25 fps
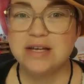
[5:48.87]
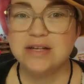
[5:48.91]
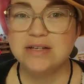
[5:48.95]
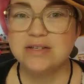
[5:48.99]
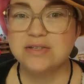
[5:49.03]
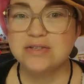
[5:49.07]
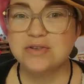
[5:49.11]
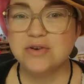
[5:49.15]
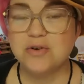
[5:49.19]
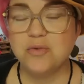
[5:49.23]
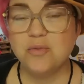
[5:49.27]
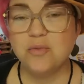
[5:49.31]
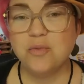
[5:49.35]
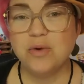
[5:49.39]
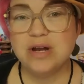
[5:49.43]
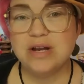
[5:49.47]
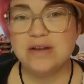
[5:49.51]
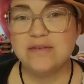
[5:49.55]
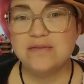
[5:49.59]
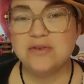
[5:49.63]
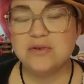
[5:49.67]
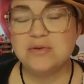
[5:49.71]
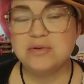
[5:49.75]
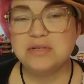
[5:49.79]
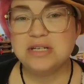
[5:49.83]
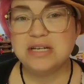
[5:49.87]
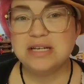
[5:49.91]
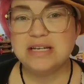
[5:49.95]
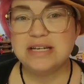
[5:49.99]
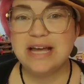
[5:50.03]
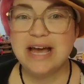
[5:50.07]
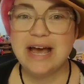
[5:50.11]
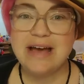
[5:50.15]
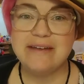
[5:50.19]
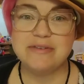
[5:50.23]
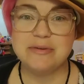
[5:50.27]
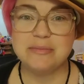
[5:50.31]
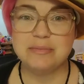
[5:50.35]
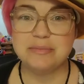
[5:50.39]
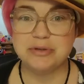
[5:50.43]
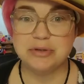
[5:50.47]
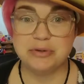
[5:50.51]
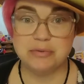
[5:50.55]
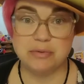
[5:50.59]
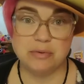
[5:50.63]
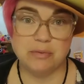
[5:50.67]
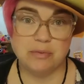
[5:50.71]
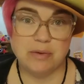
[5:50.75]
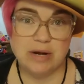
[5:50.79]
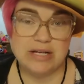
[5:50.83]
So what if you didn't have a
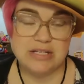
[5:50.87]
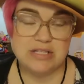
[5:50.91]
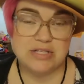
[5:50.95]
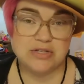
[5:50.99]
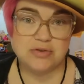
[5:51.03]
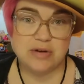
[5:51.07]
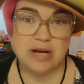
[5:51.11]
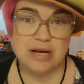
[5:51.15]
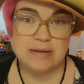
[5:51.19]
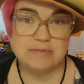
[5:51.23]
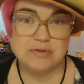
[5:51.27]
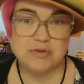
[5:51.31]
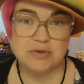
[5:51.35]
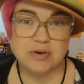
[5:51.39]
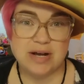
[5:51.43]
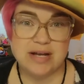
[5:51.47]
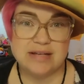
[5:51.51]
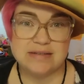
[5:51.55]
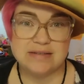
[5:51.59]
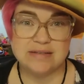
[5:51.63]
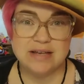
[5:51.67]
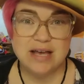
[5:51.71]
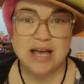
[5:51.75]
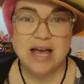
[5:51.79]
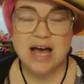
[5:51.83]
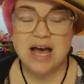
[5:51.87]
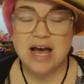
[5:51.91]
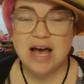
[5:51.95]
blue and white striped dress?